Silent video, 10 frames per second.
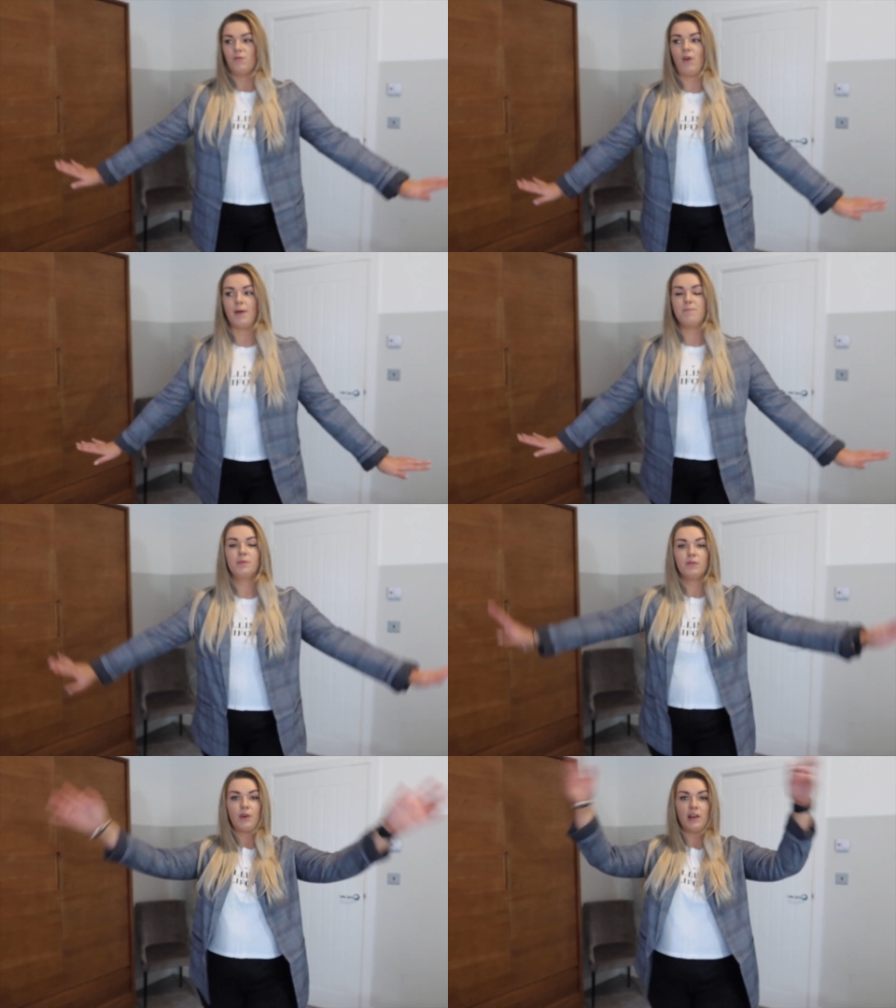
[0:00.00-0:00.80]
Right,
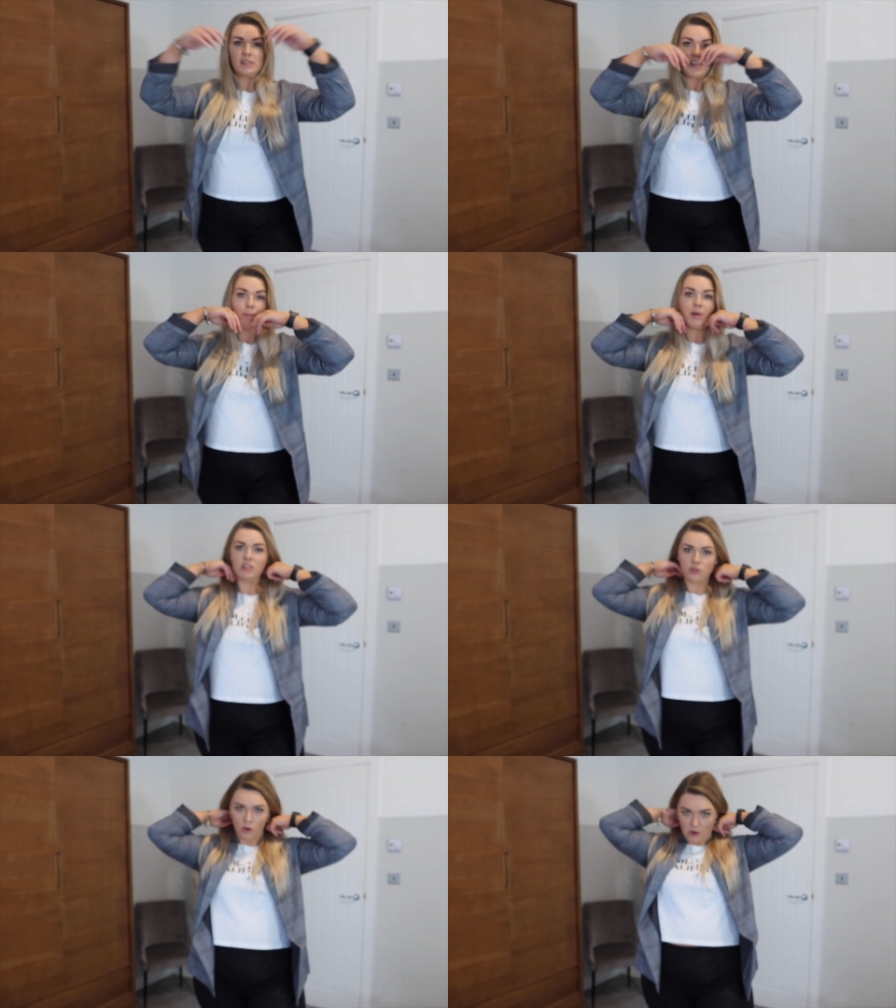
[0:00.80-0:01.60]
first up,
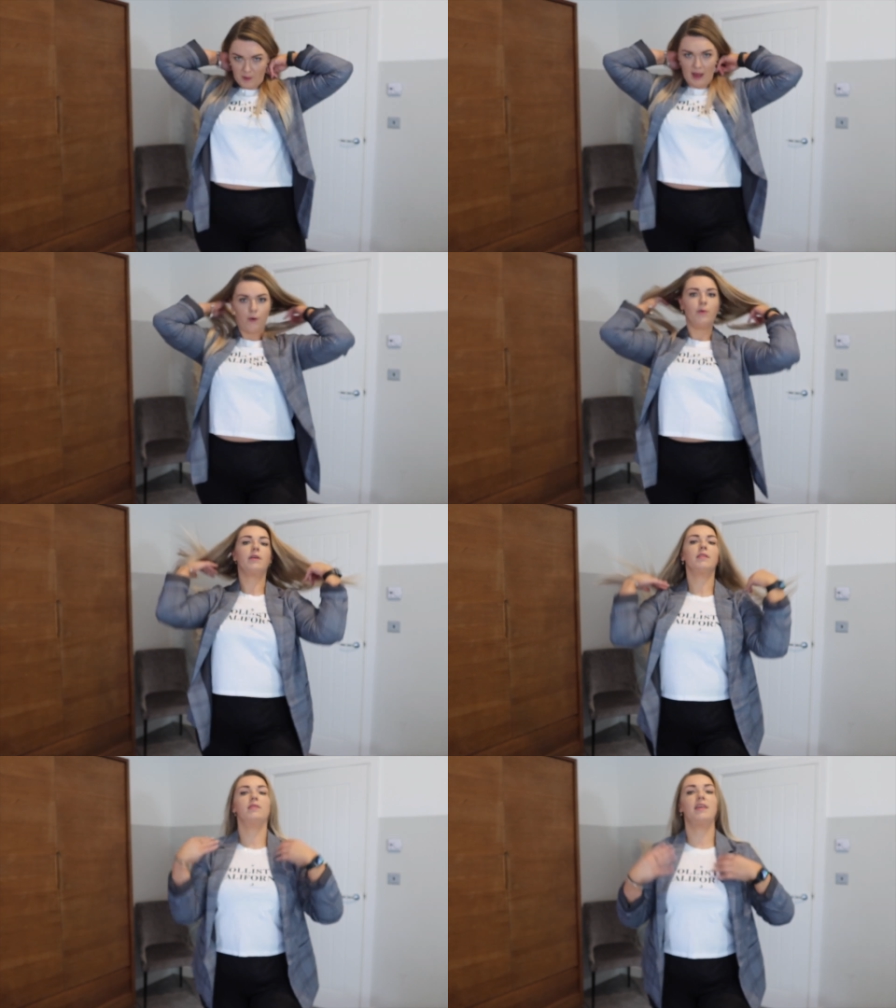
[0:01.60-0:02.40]
let's talk about
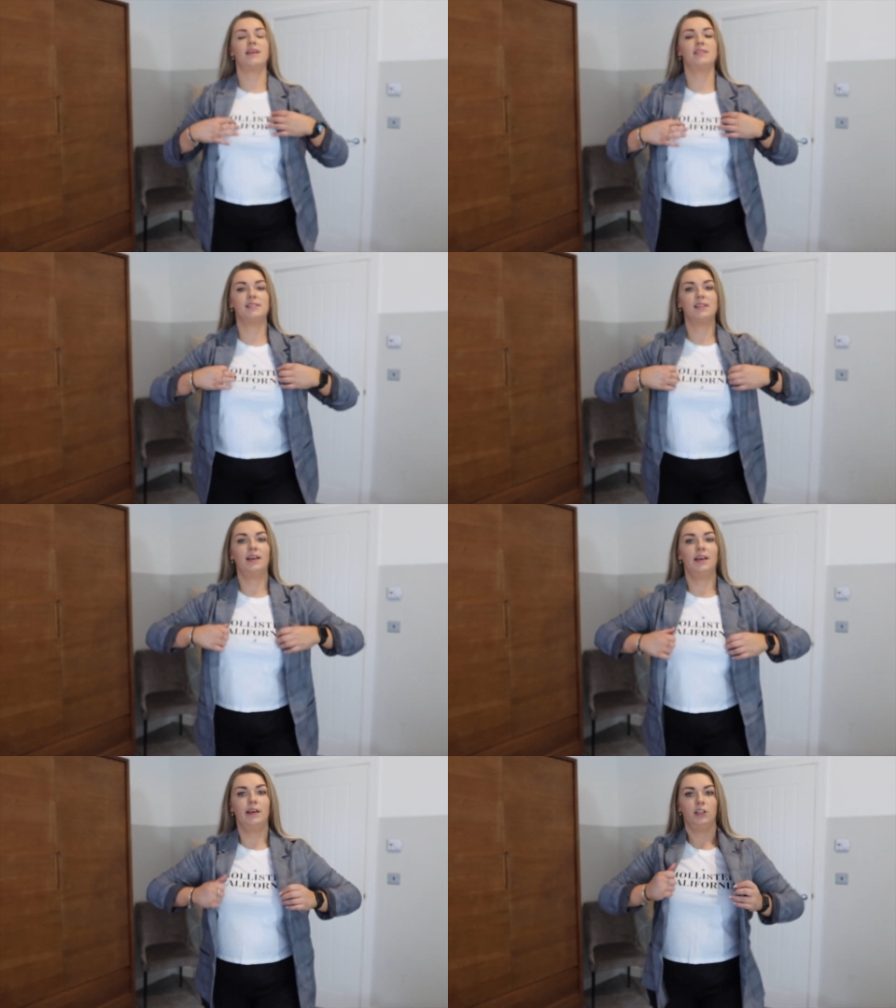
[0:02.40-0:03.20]
this
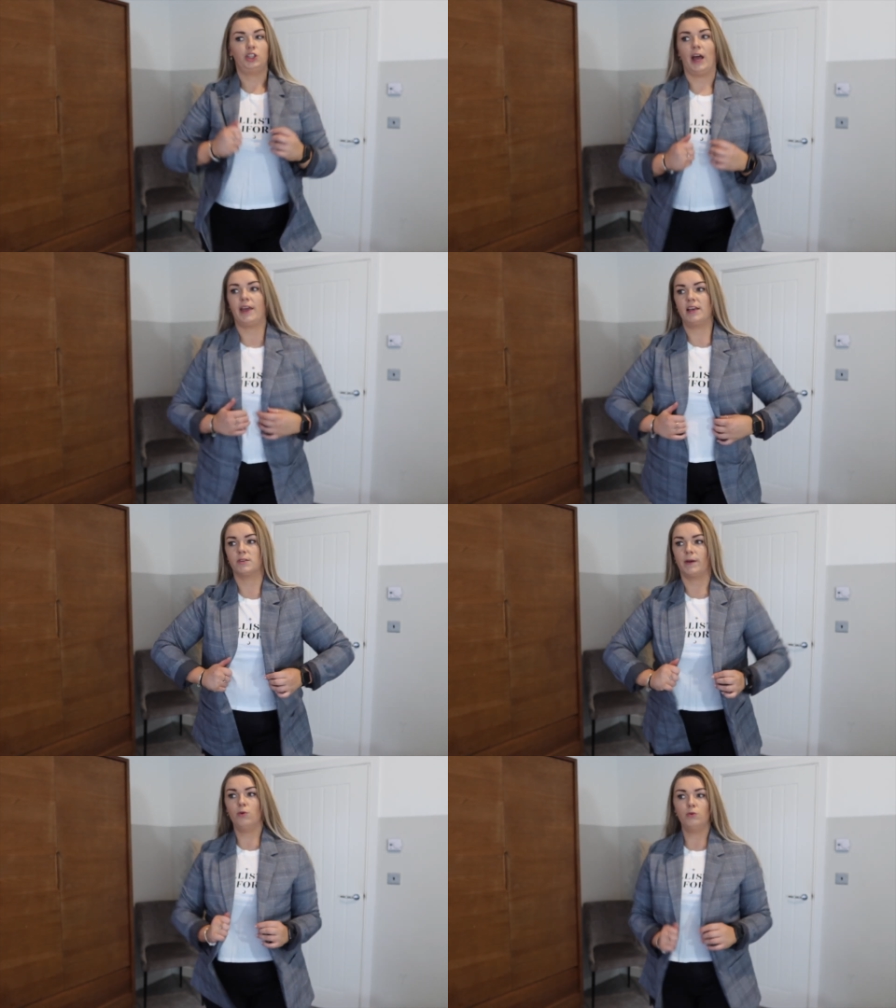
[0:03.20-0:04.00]
jacket.
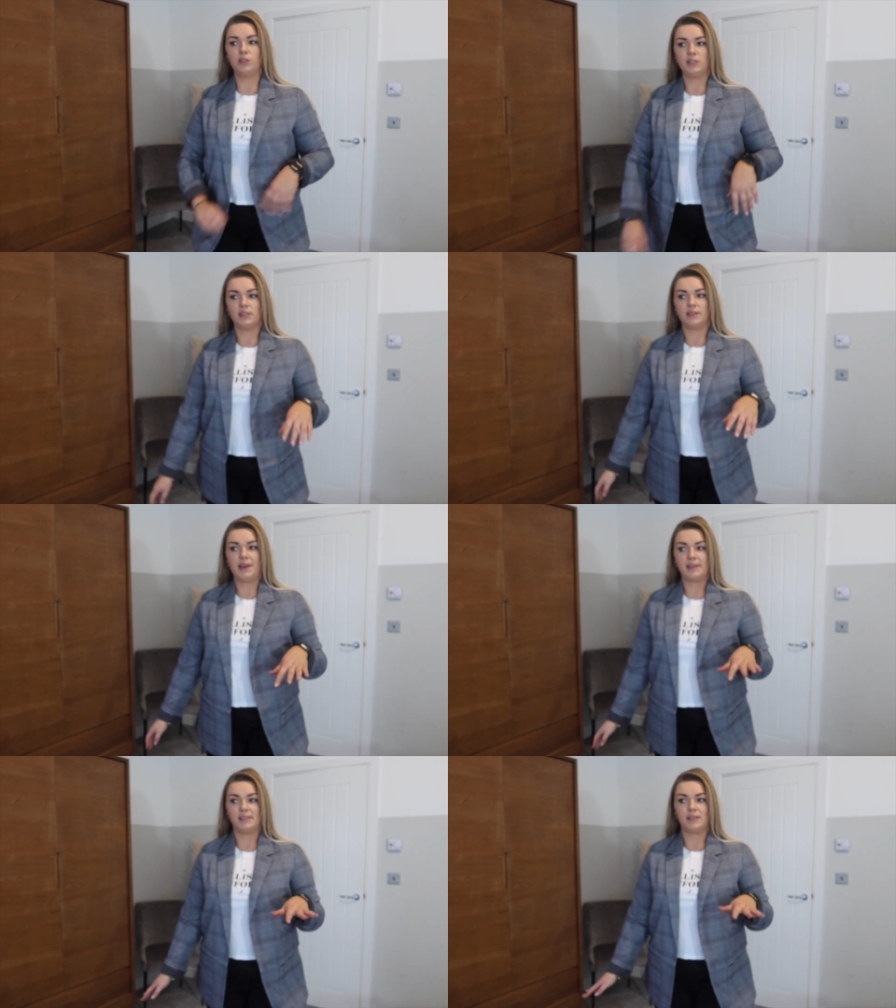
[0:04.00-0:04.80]
So I ordered
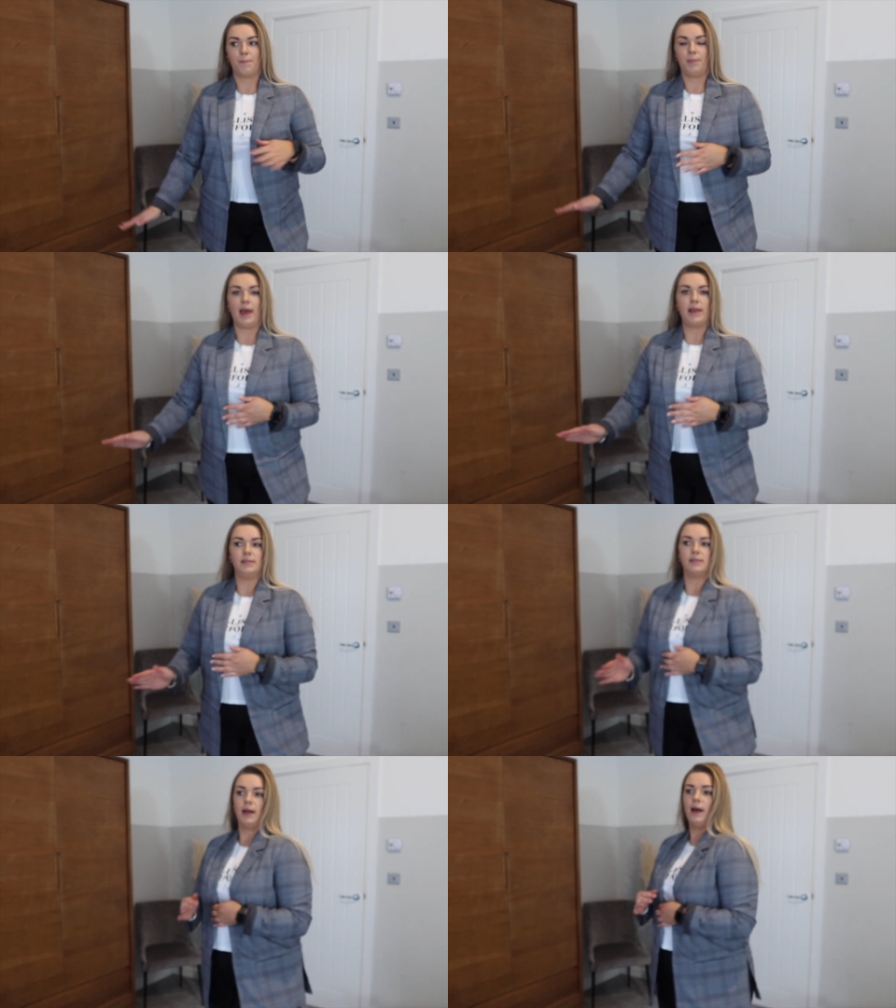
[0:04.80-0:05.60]
this
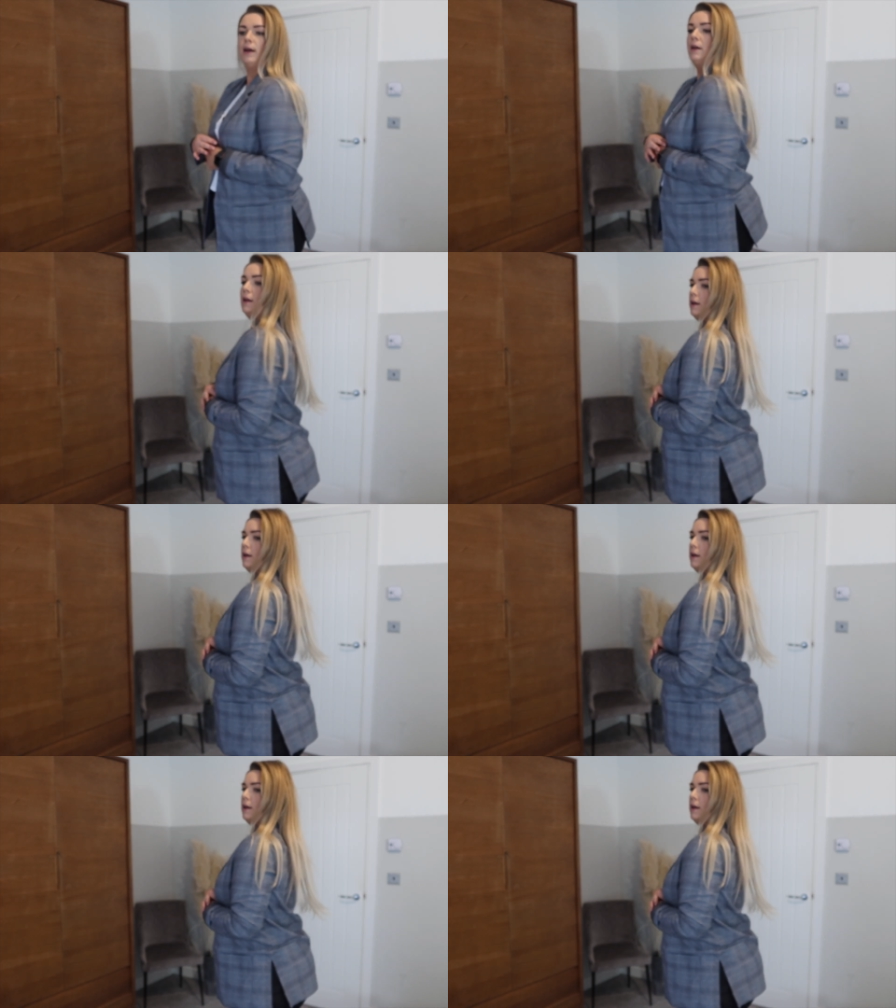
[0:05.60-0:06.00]
blazer.